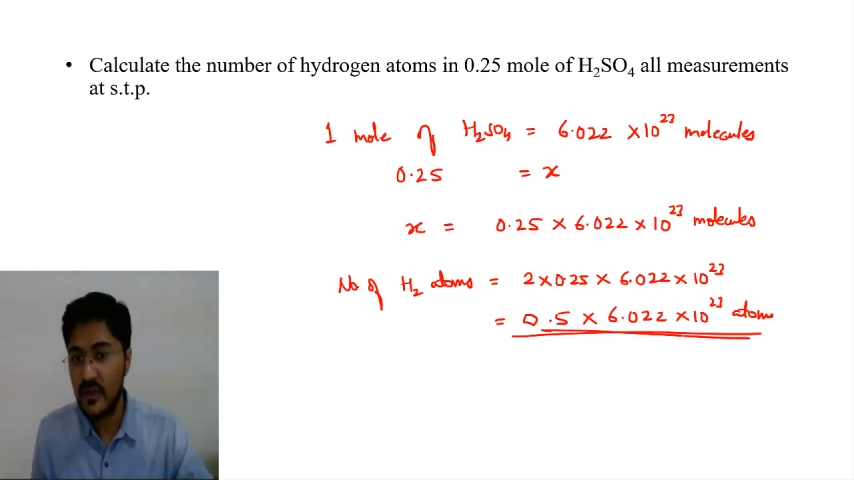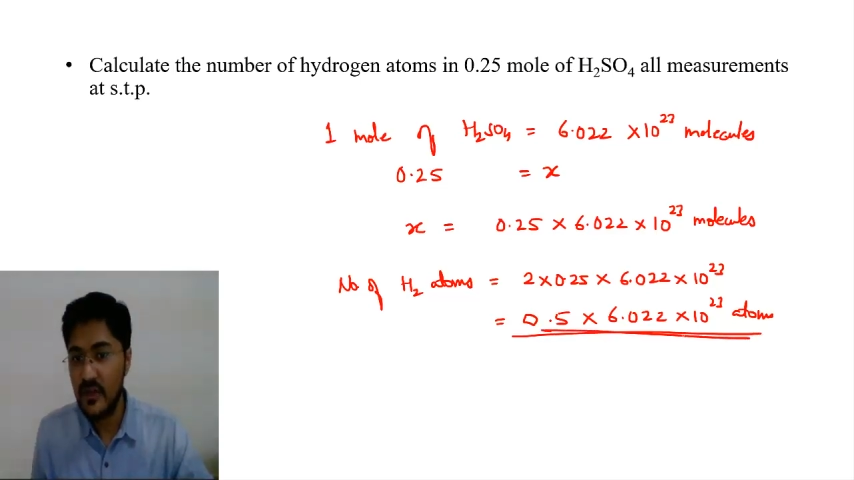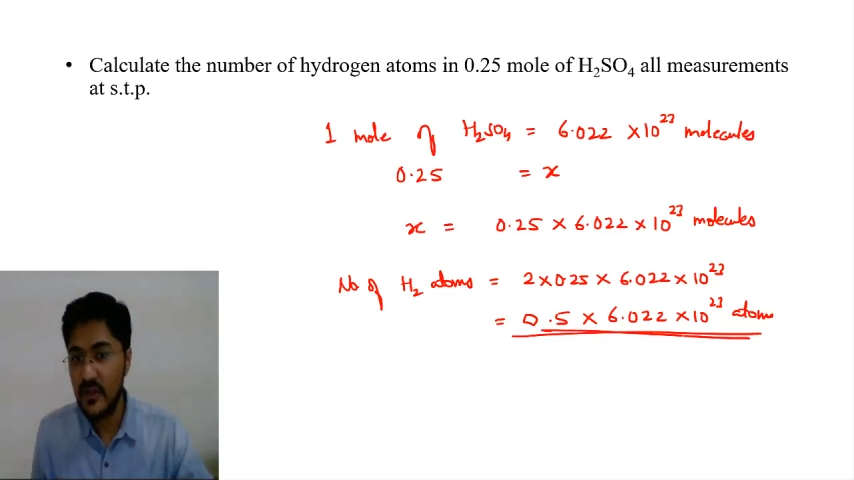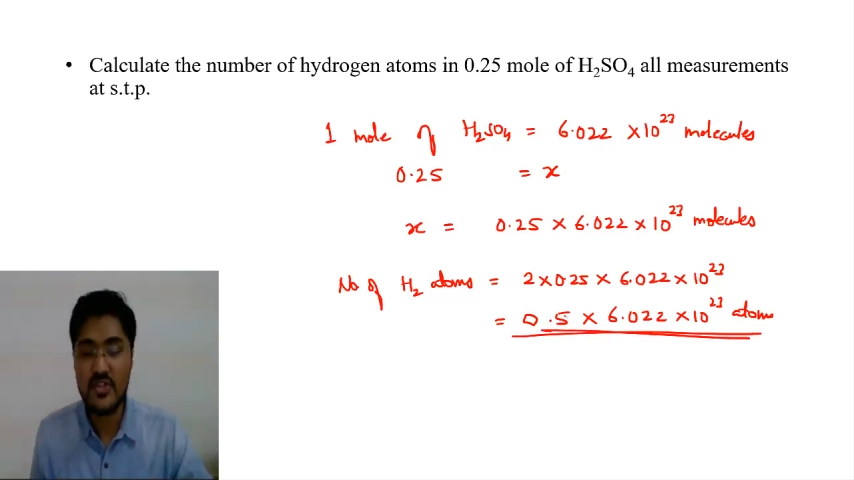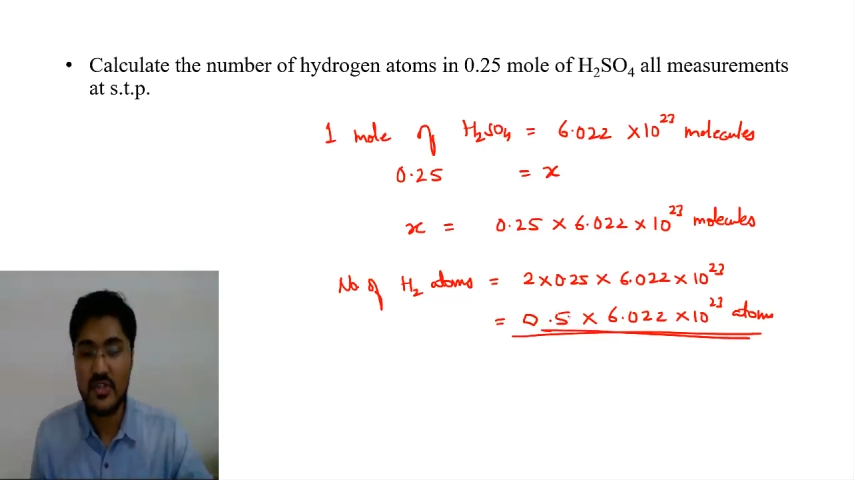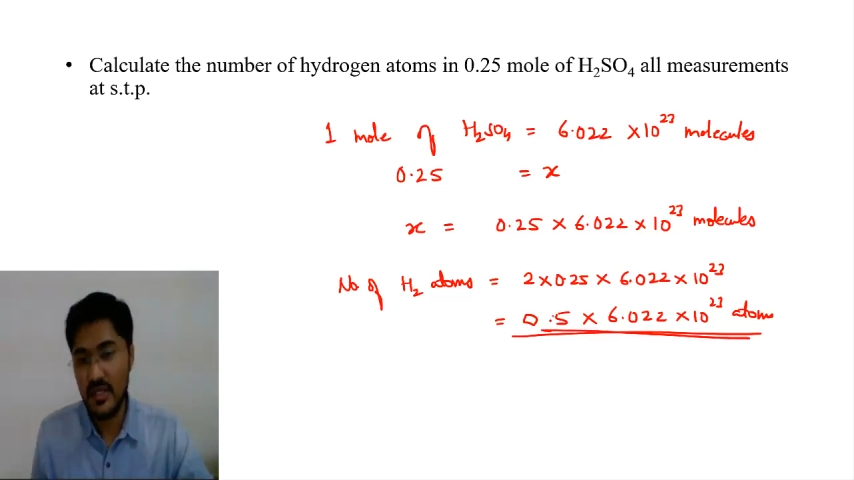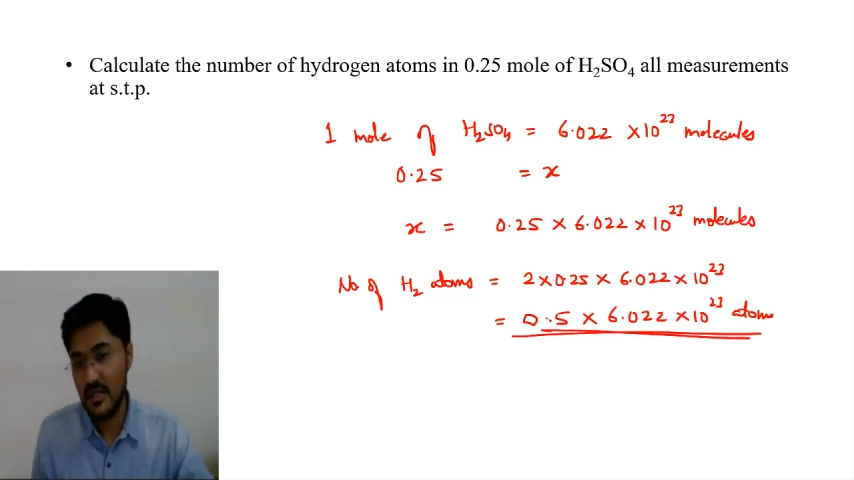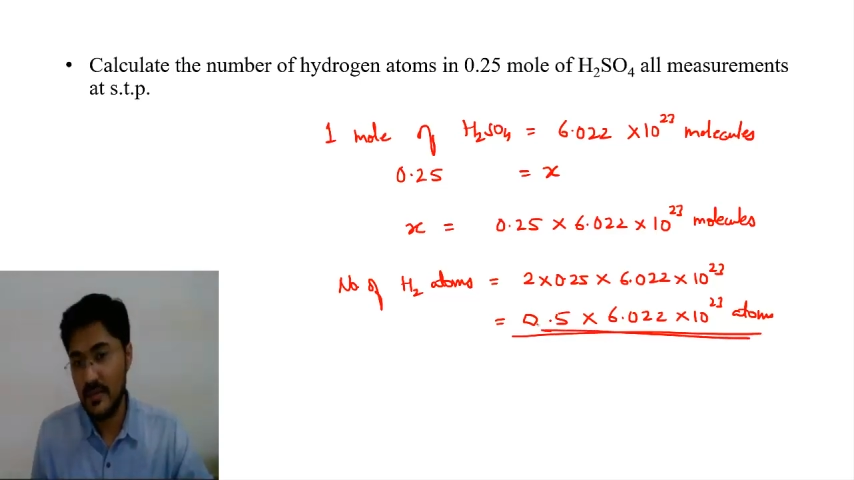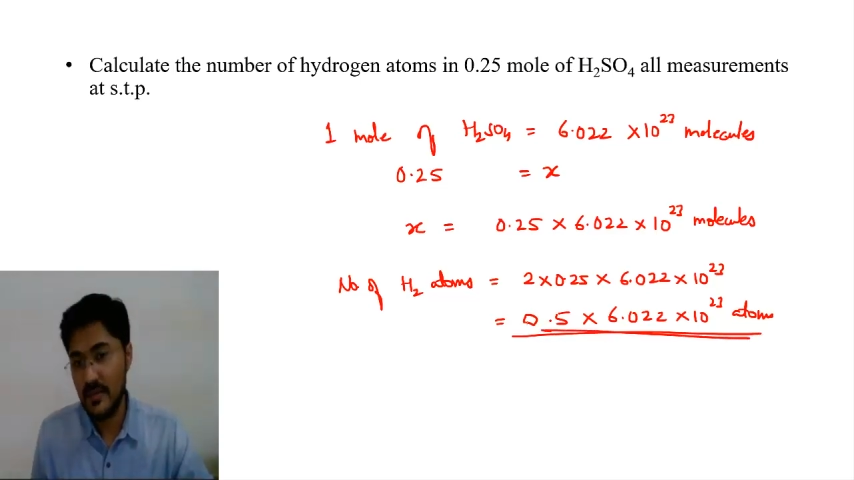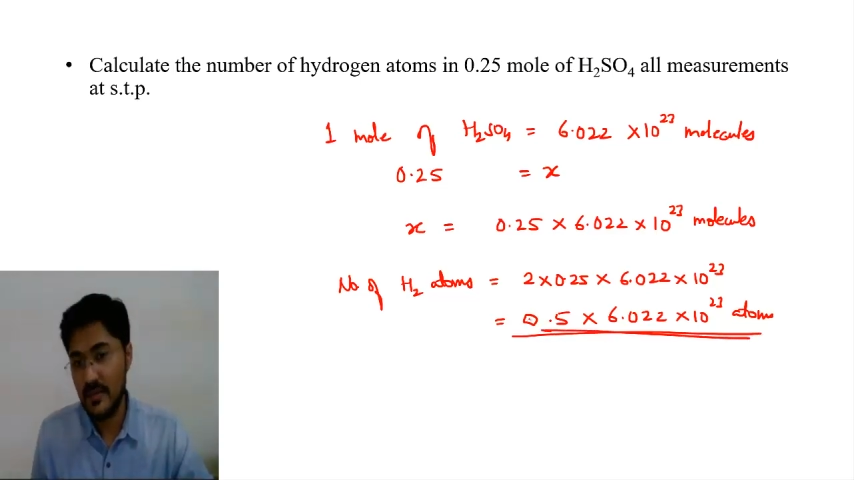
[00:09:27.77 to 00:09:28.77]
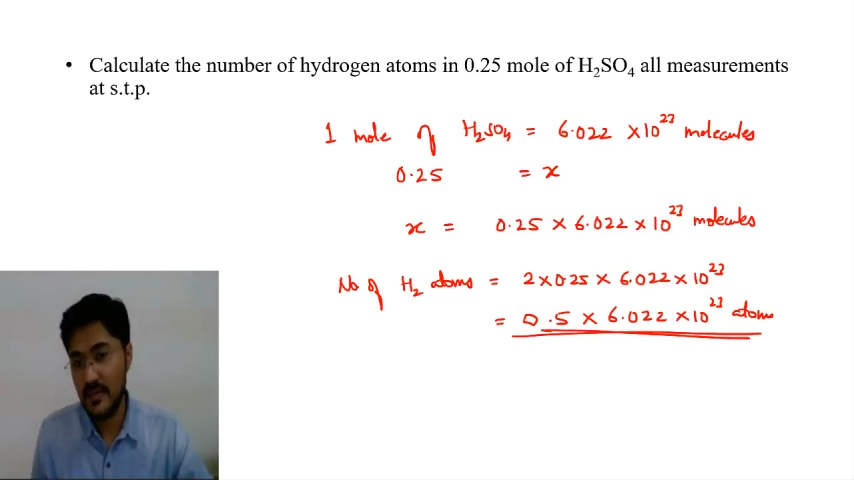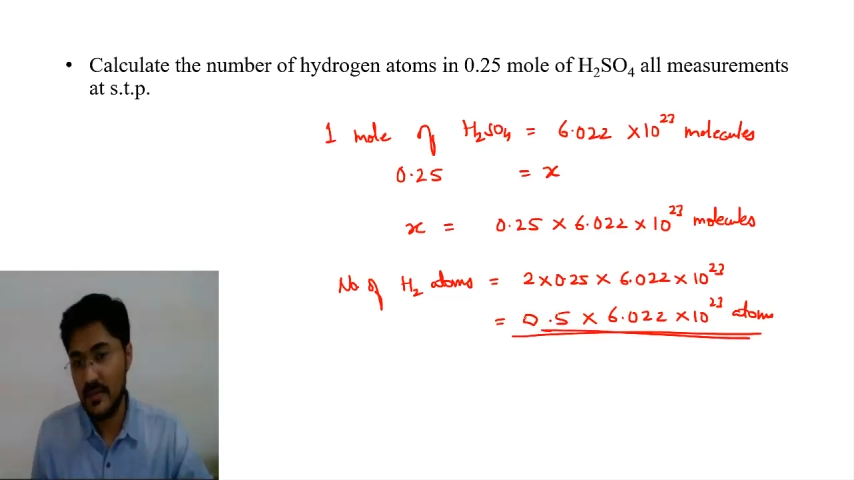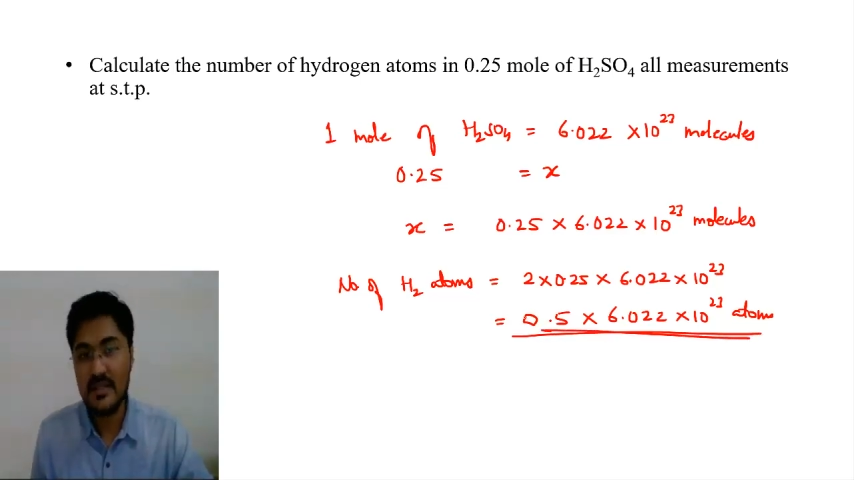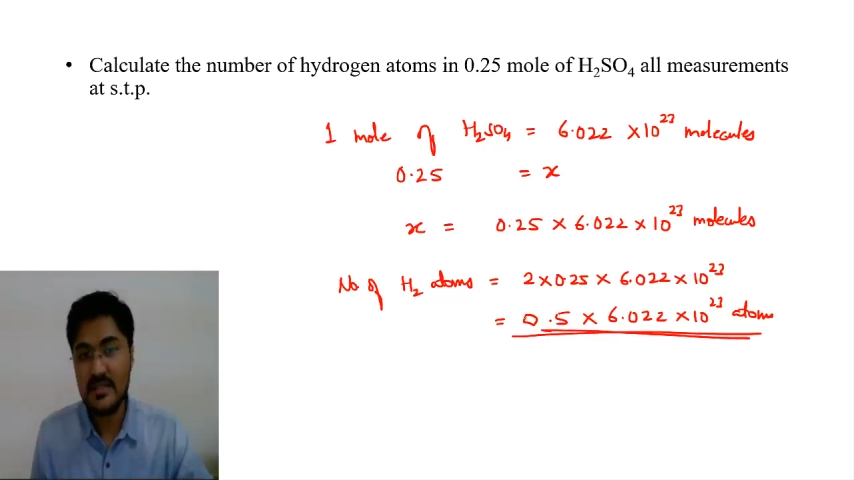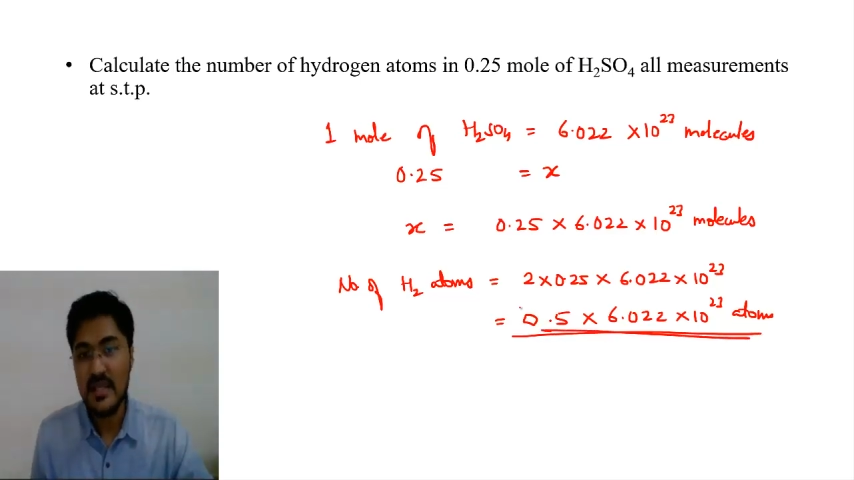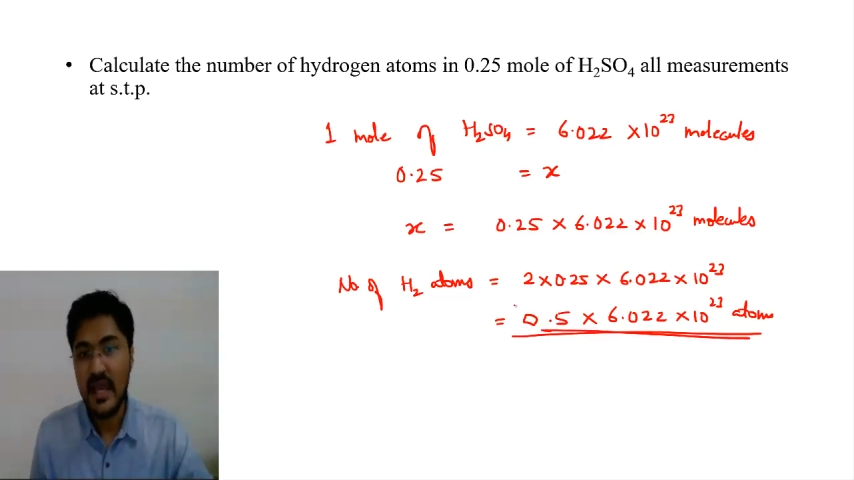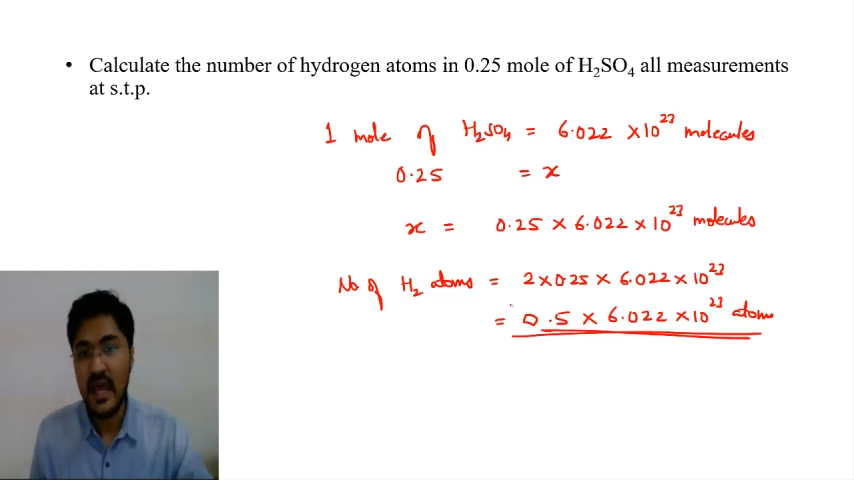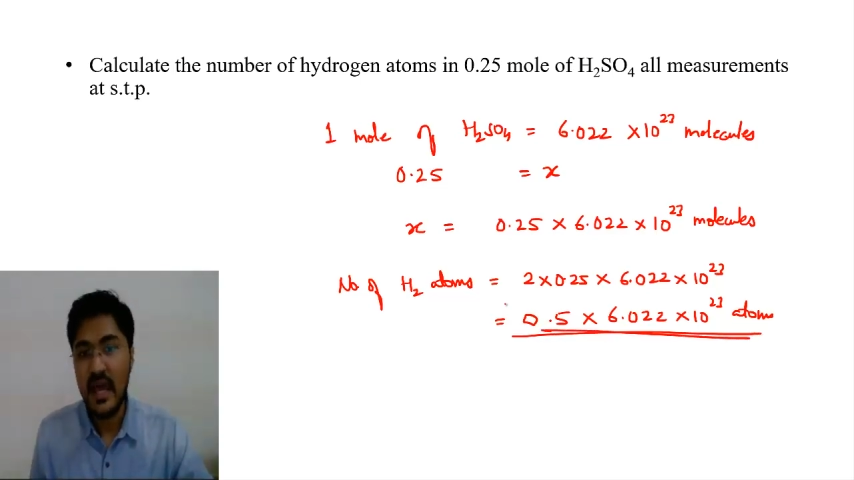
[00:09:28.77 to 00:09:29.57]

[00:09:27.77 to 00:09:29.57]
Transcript: that is I have